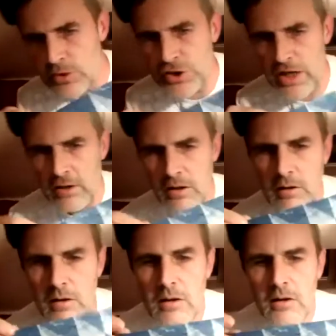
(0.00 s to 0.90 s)
shell,
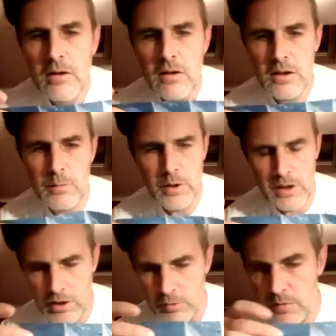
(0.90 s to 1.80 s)
and when
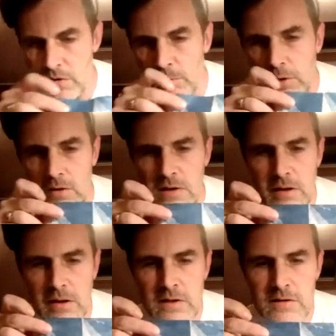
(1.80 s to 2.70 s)
it opens up, it looks
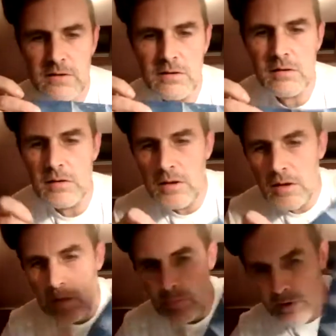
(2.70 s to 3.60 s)
like this.
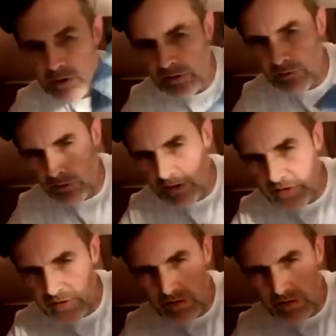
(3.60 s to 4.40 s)
Because you've got this